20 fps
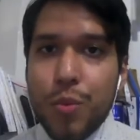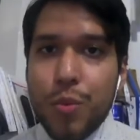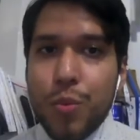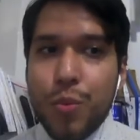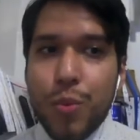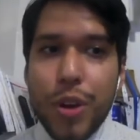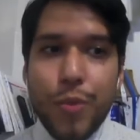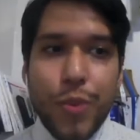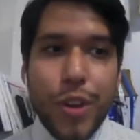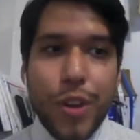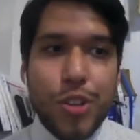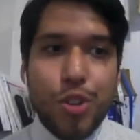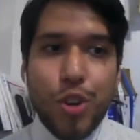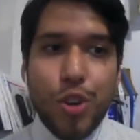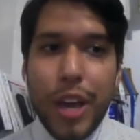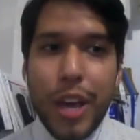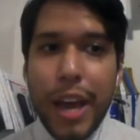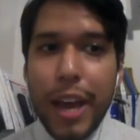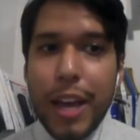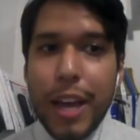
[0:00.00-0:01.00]
with raising your
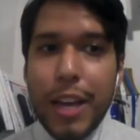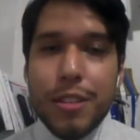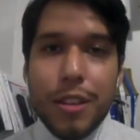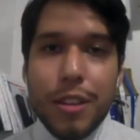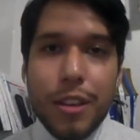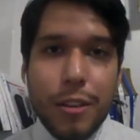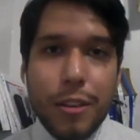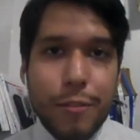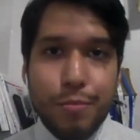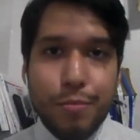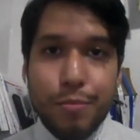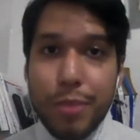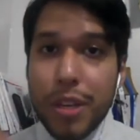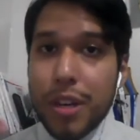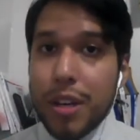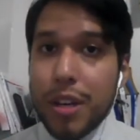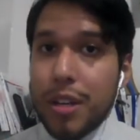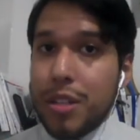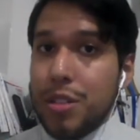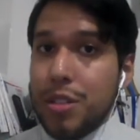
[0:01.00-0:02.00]
hand, if
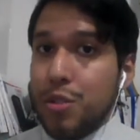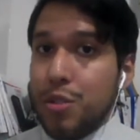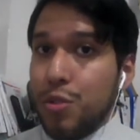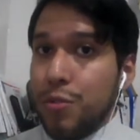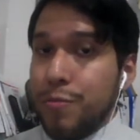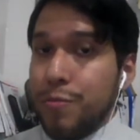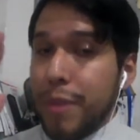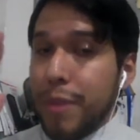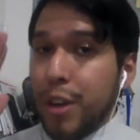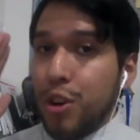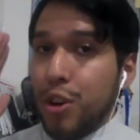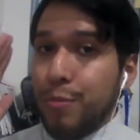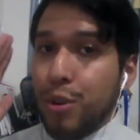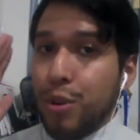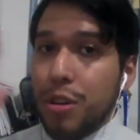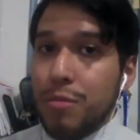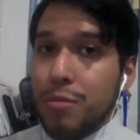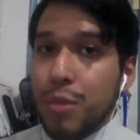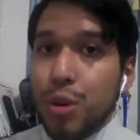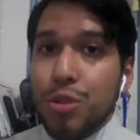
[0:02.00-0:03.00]
because you've made your
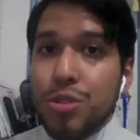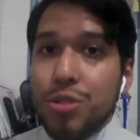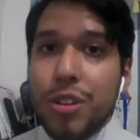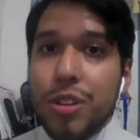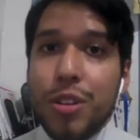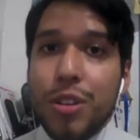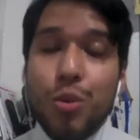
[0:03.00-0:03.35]
point of motion